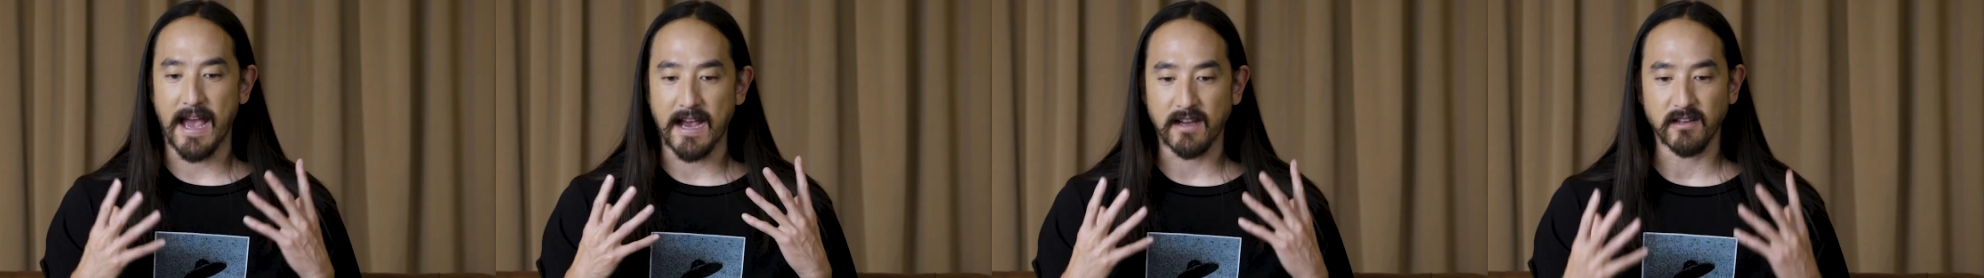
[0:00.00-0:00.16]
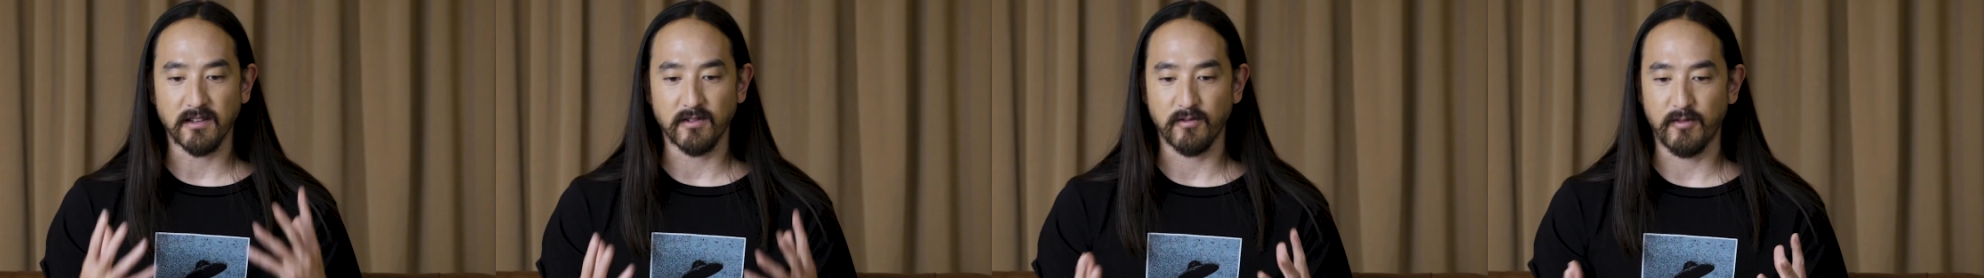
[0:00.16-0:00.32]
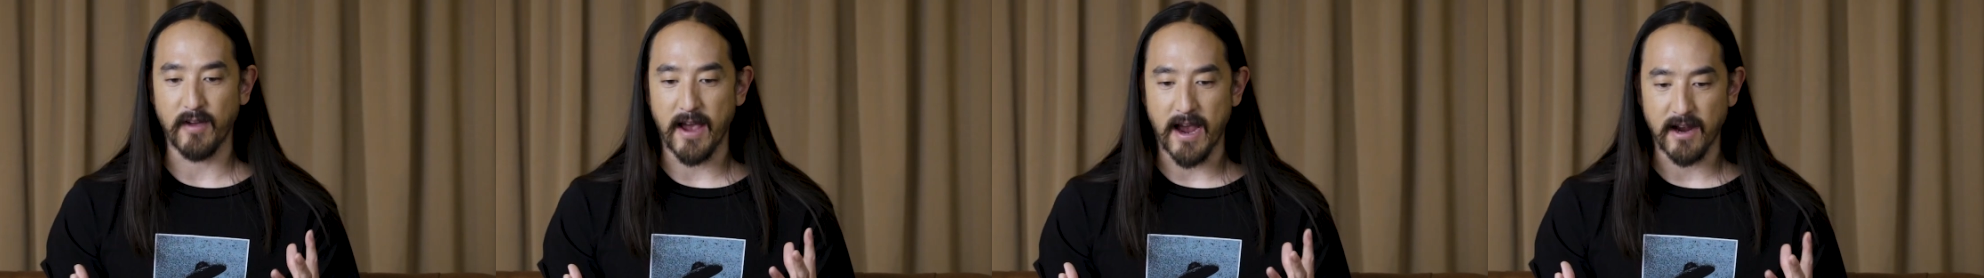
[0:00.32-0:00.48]

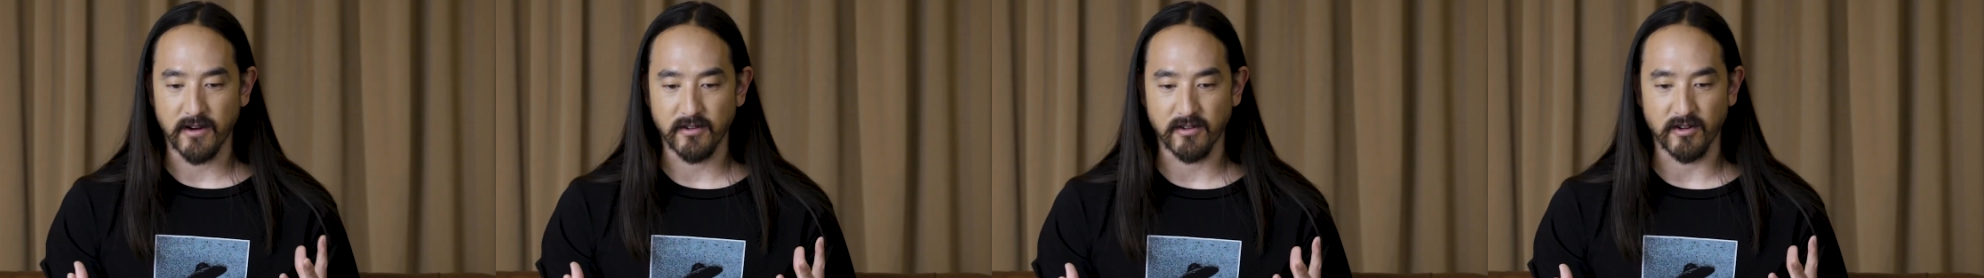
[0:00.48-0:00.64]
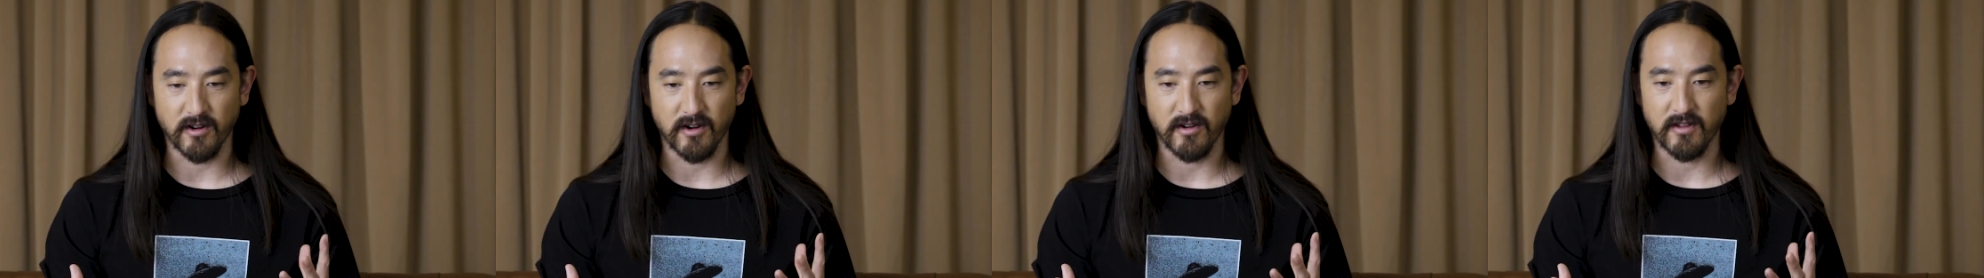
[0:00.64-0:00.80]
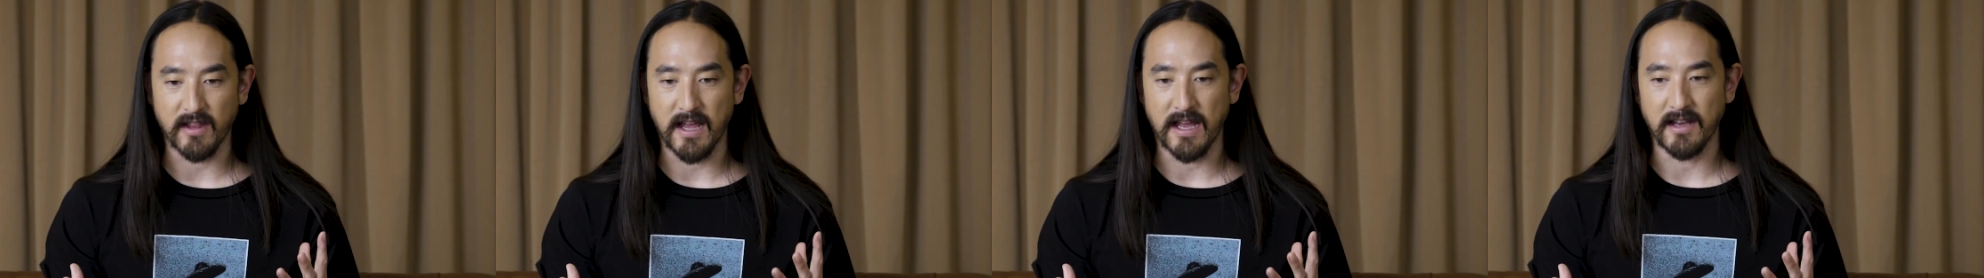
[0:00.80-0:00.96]
X
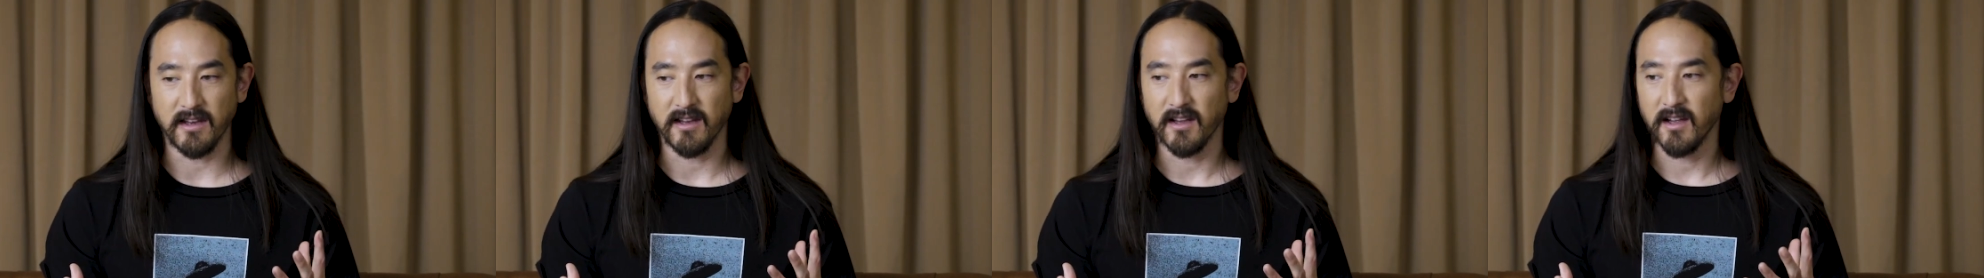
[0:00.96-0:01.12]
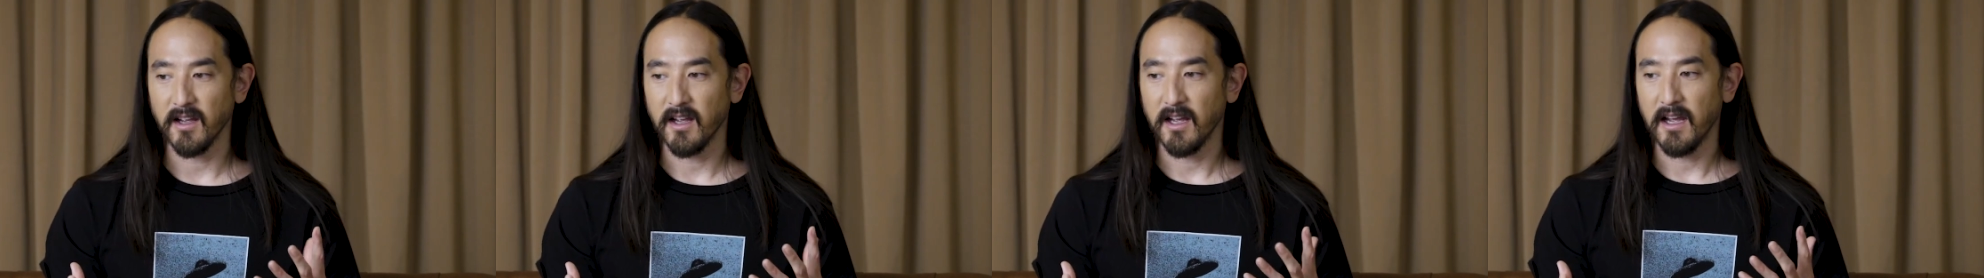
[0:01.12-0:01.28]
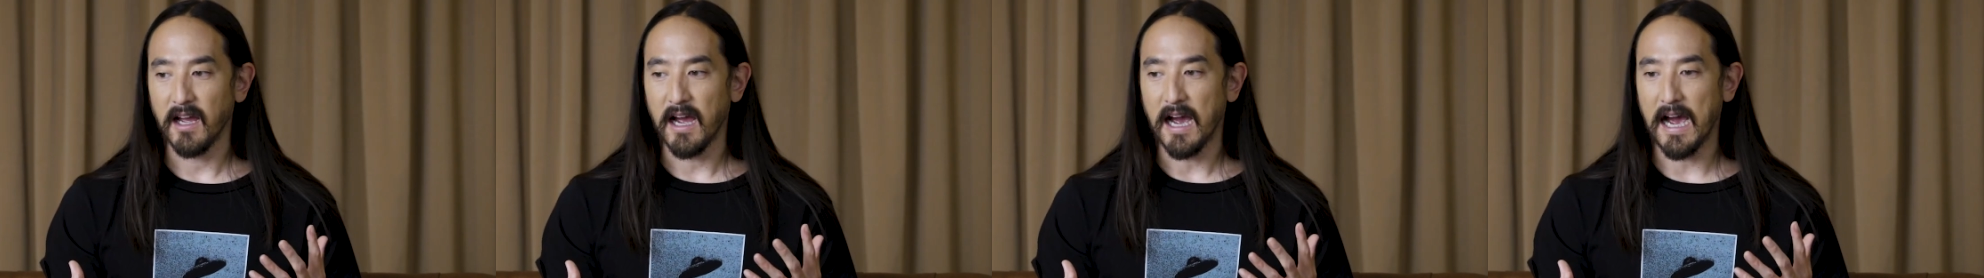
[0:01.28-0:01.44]
factor that
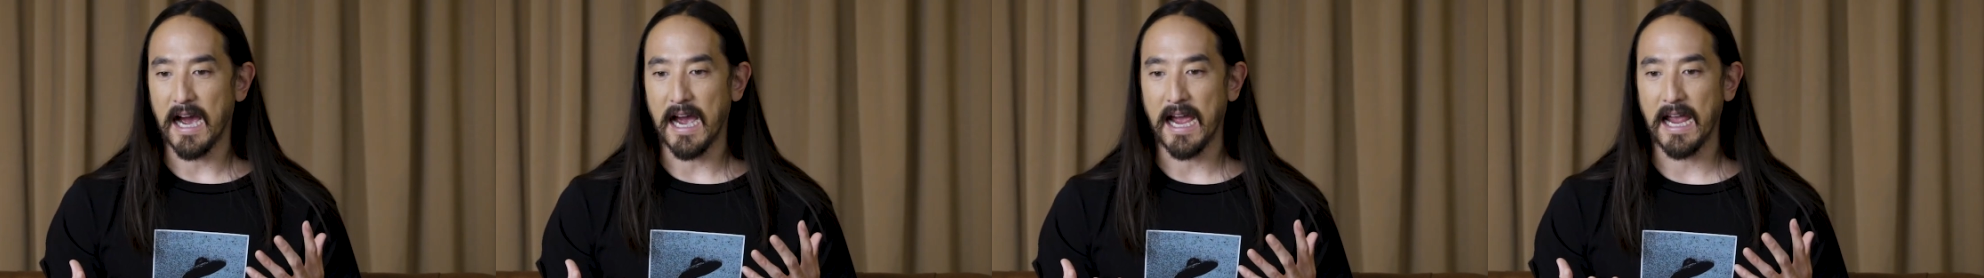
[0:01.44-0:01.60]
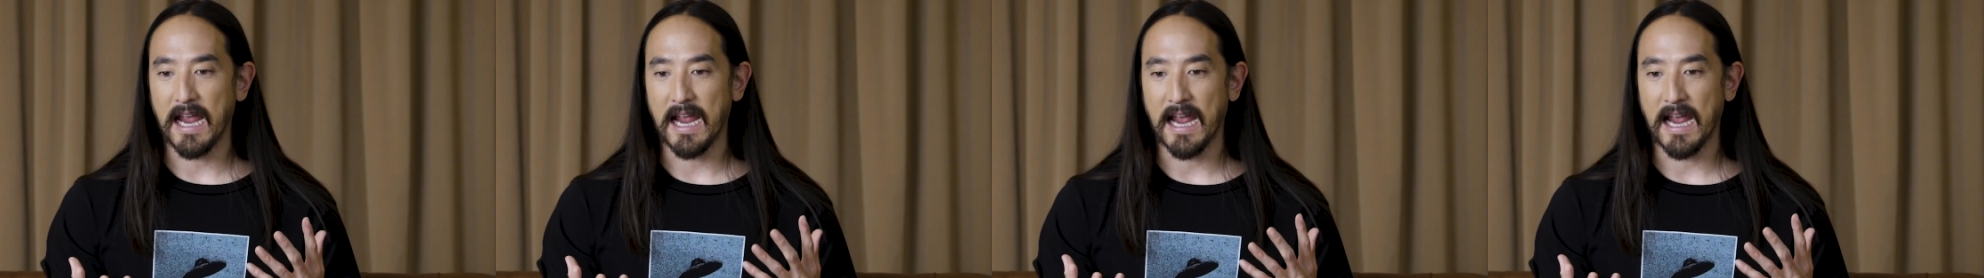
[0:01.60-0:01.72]
I